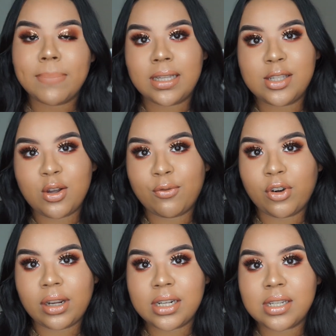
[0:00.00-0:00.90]
Please don't
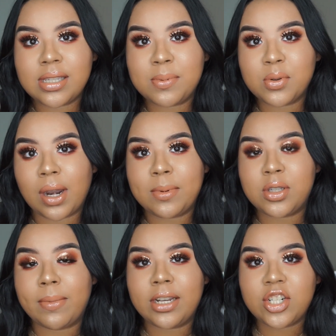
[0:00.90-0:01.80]
forget to subscribe
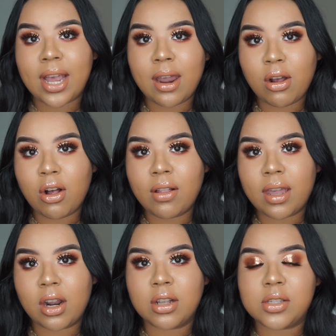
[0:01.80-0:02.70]
to my channel
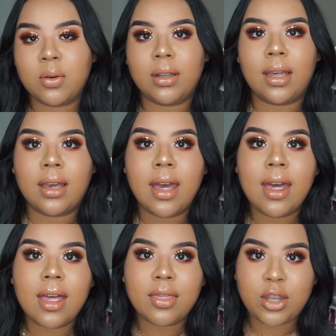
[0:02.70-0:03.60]
and also click
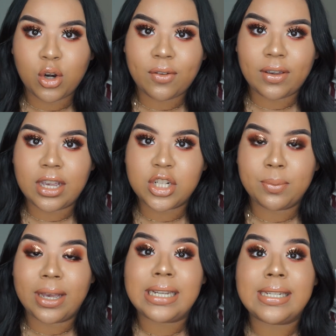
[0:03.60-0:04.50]
the
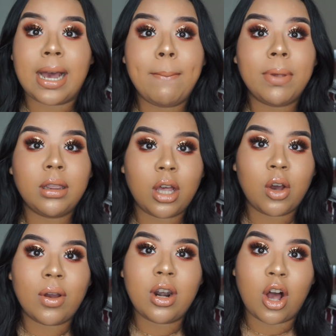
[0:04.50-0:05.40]
notification button down
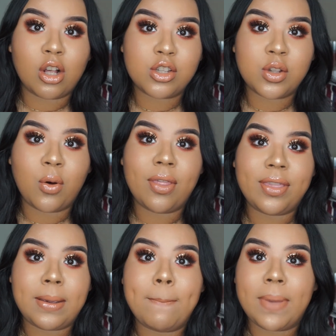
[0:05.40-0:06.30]
below and also
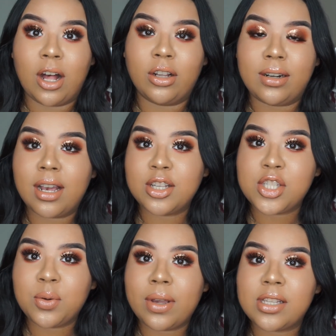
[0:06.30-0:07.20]
the bell
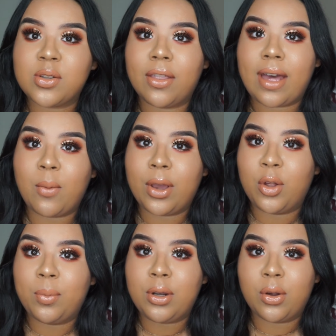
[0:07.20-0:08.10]
next to it, so that way
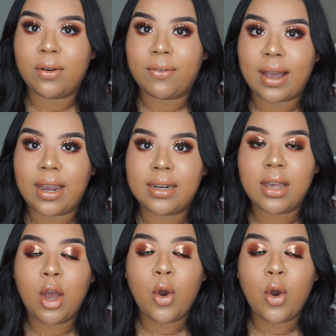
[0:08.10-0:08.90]
you'll be notified